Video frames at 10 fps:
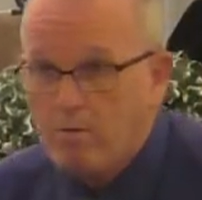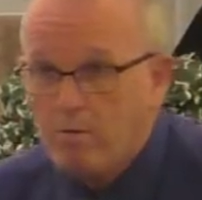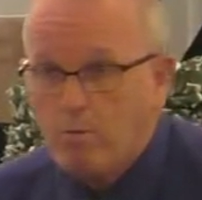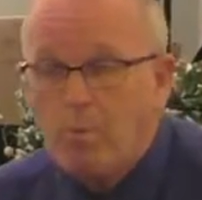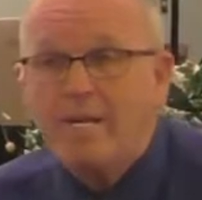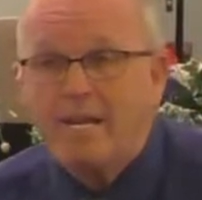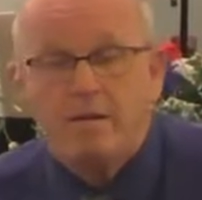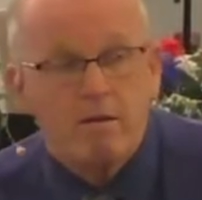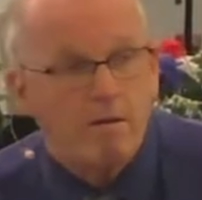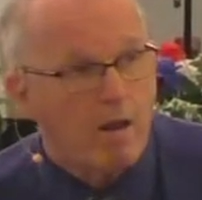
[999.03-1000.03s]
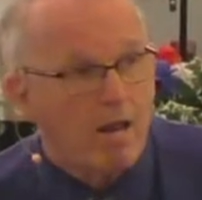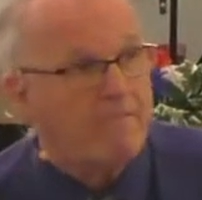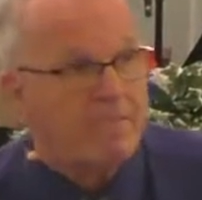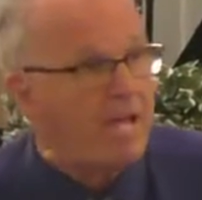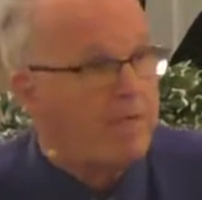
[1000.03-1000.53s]
we didn't love
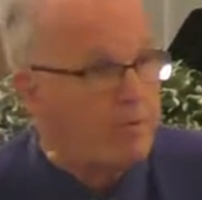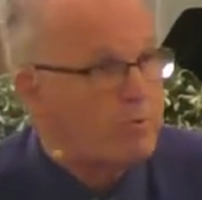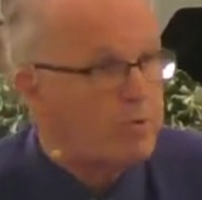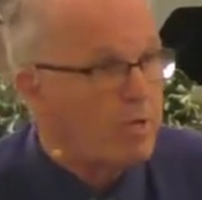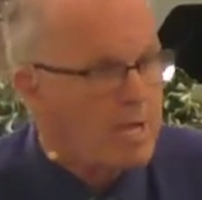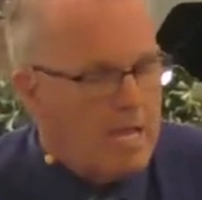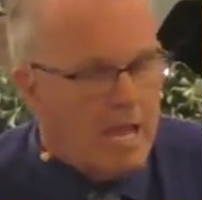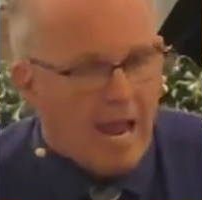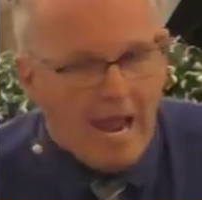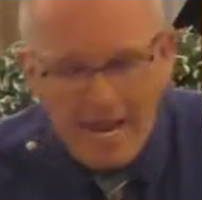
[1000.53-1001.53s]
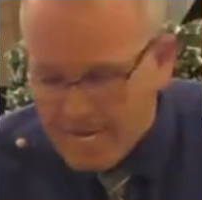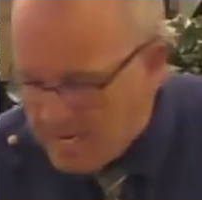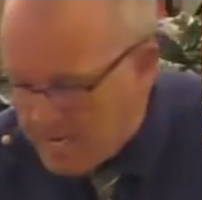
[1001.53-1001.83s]
the others. And